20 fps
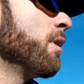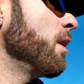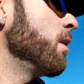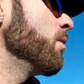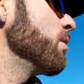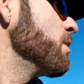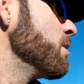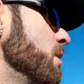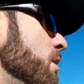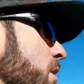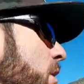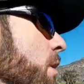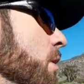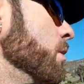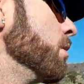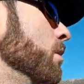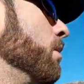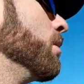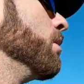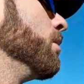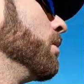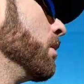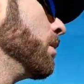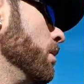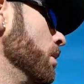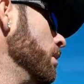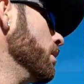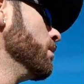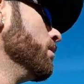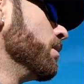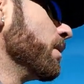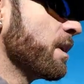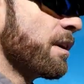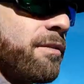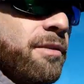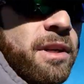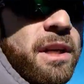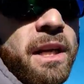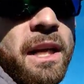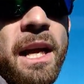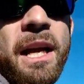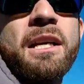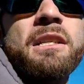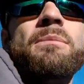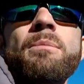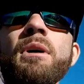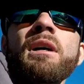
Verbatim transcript: hours now give it a cast by